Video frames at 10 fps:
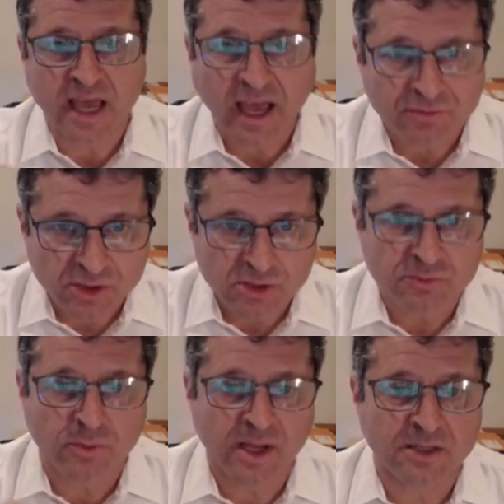After you've
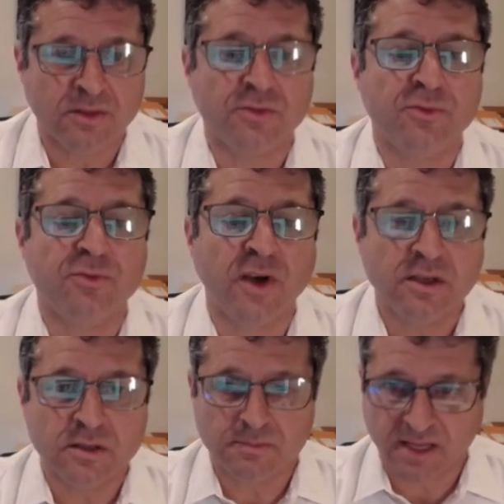granted the
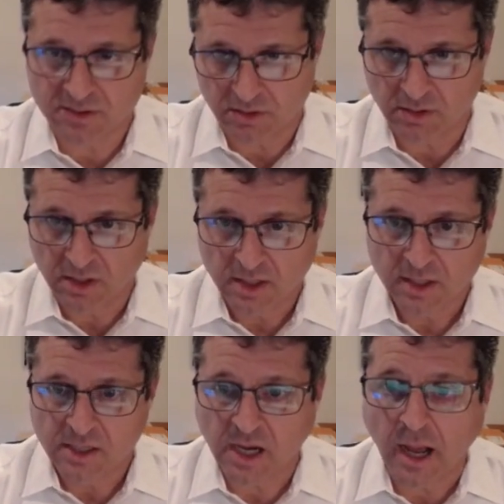fundamental
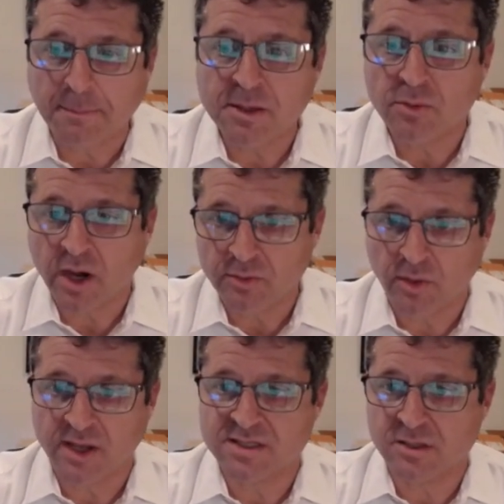copyright
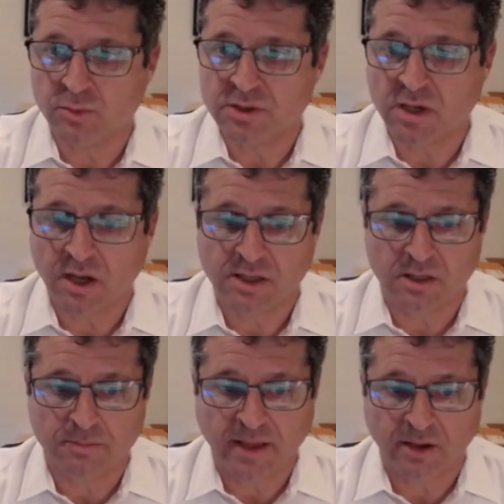rights that we're talking
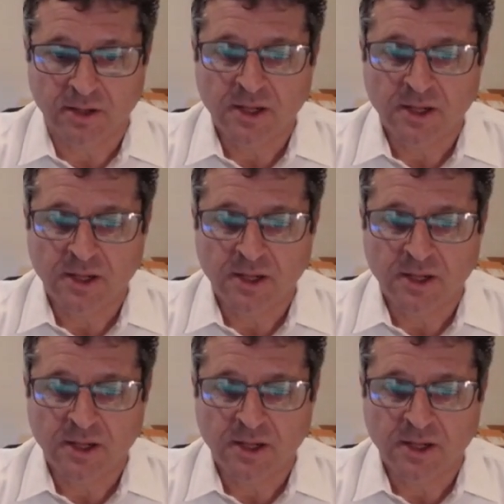about,